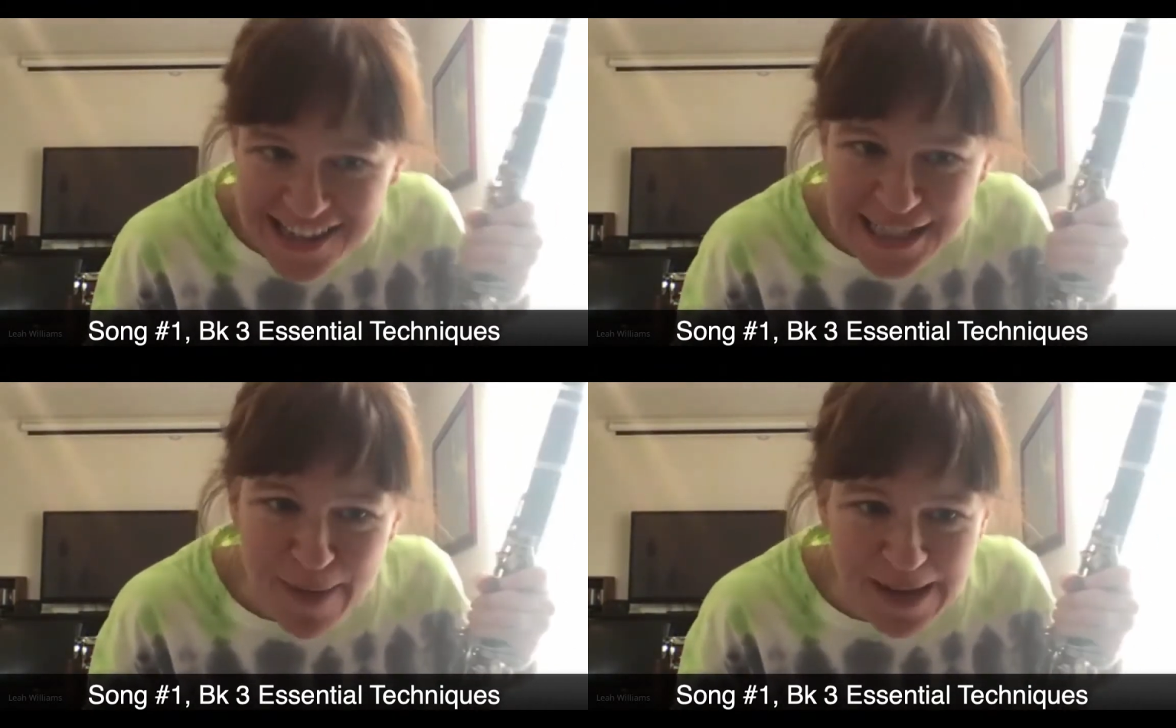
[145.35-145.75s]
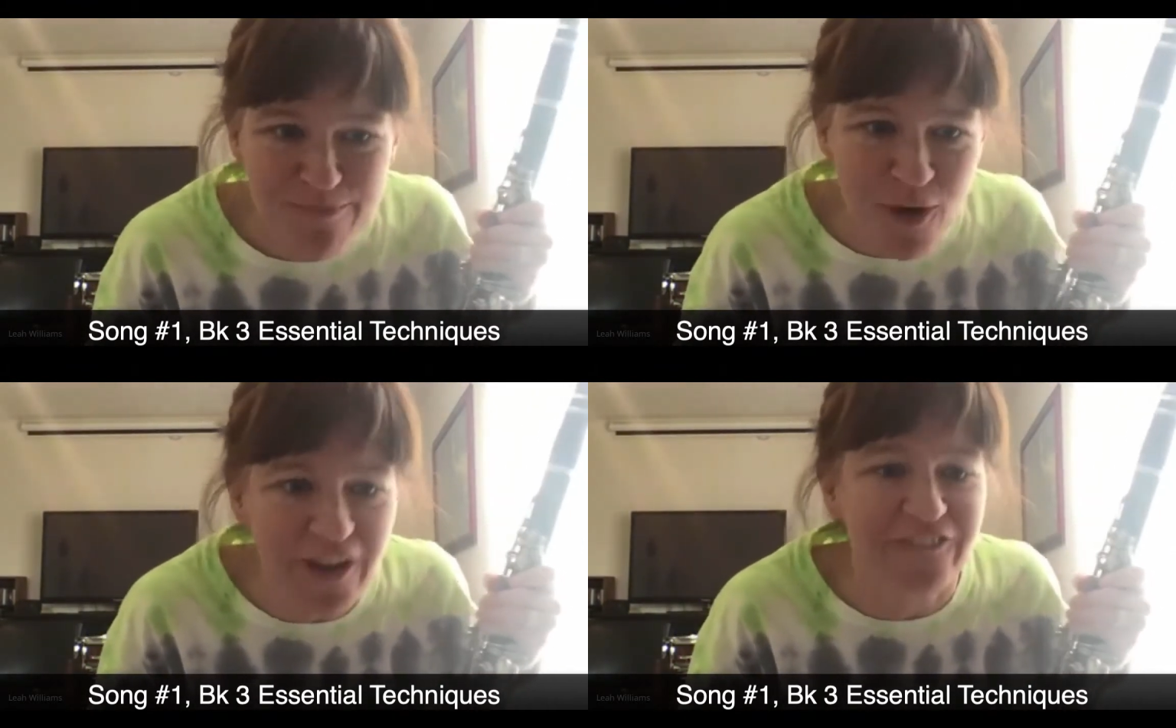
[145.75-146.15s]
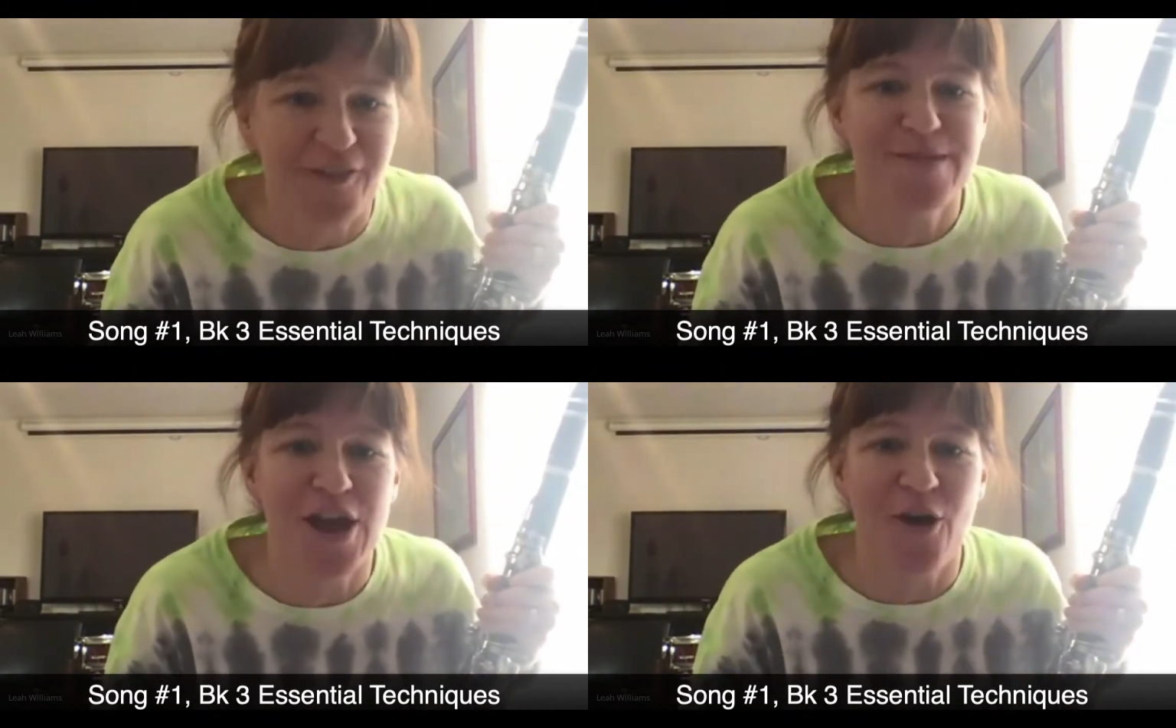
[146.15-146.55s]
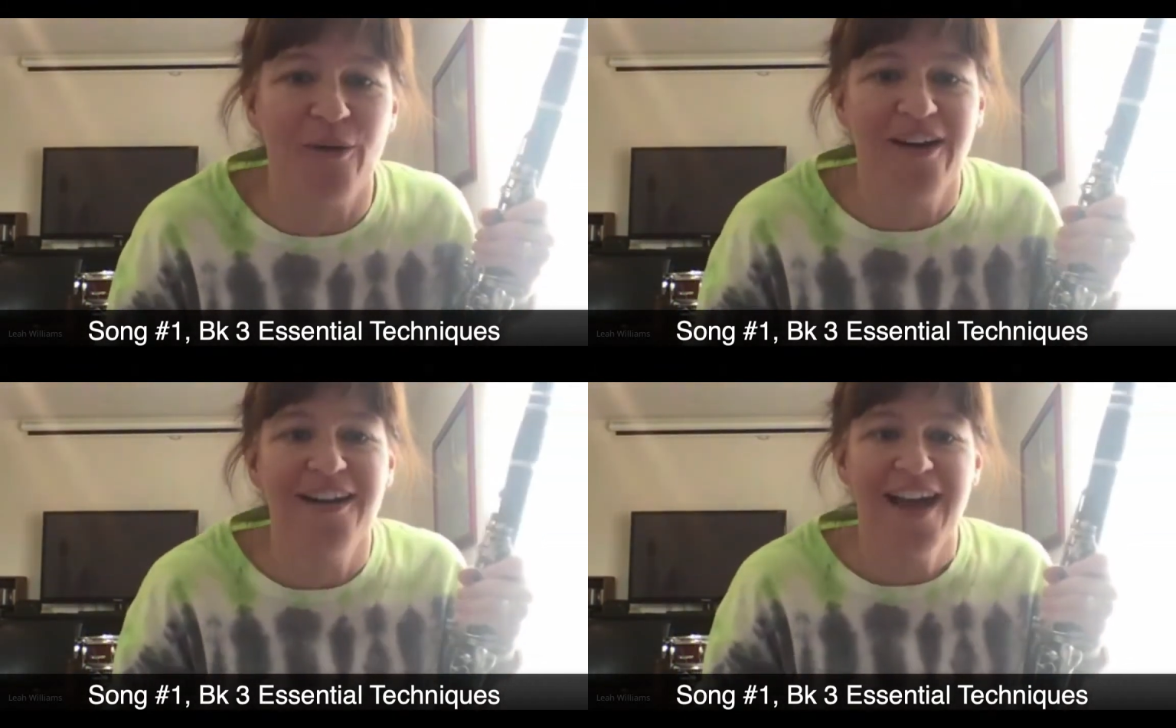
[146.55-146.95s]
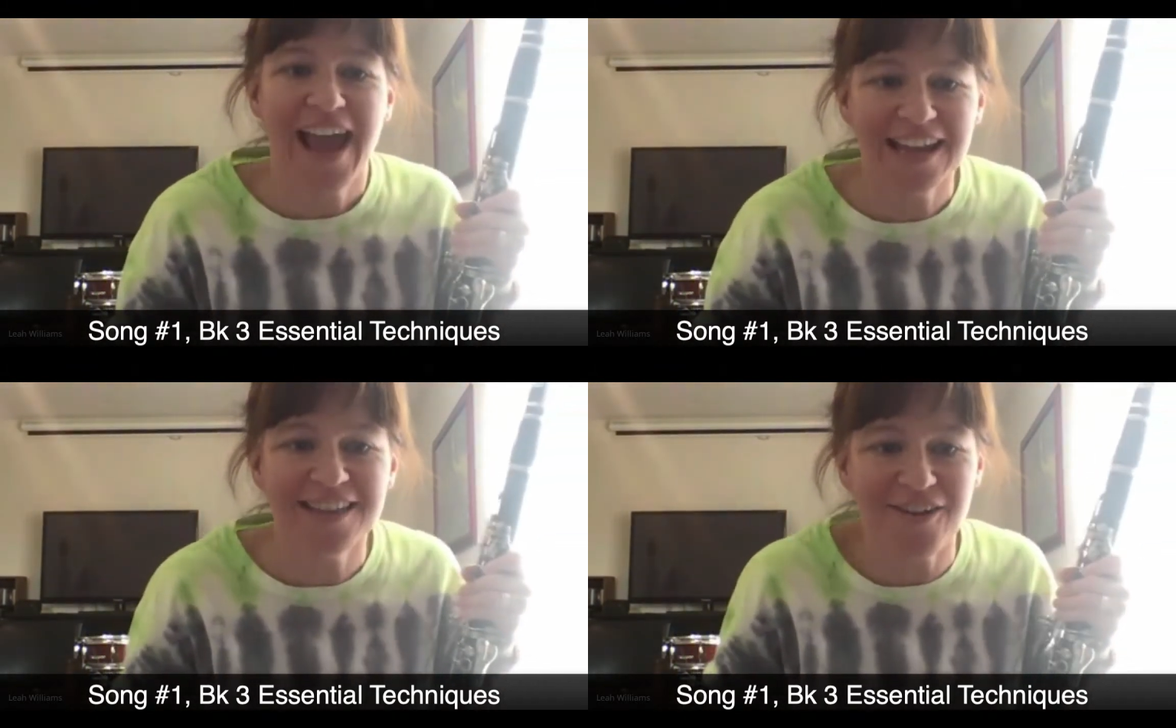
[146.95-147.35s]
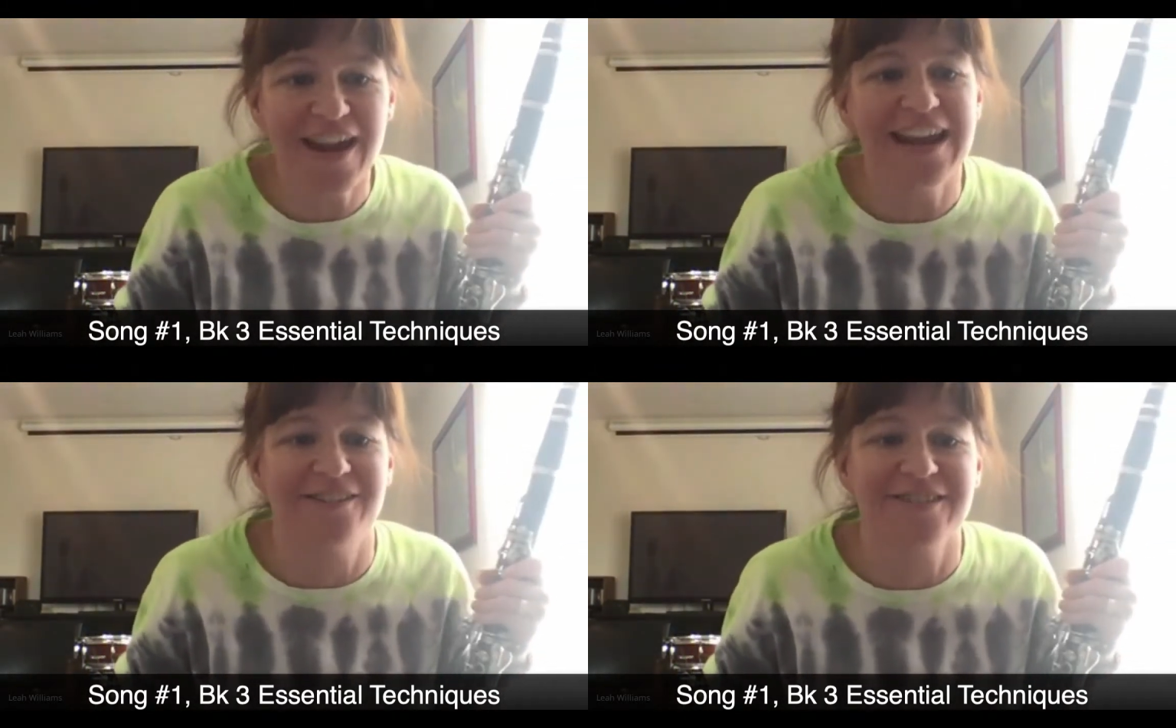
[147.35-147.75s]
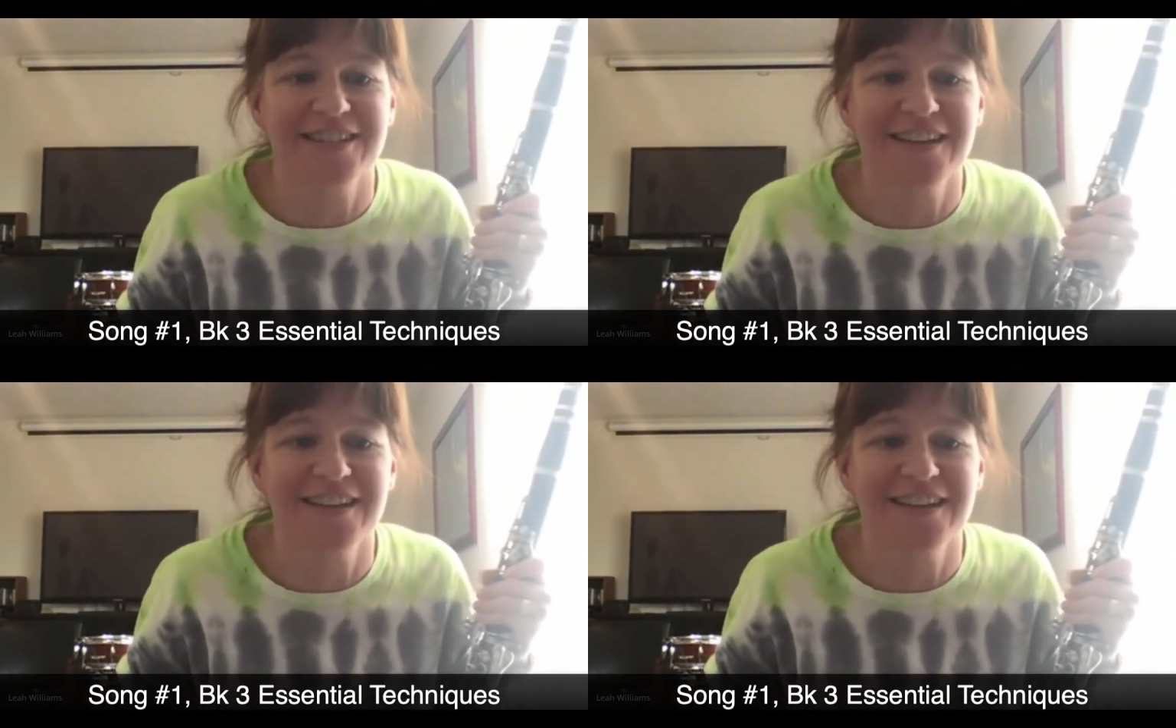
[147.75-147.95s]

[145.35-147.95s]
expect more from you. 8th graders.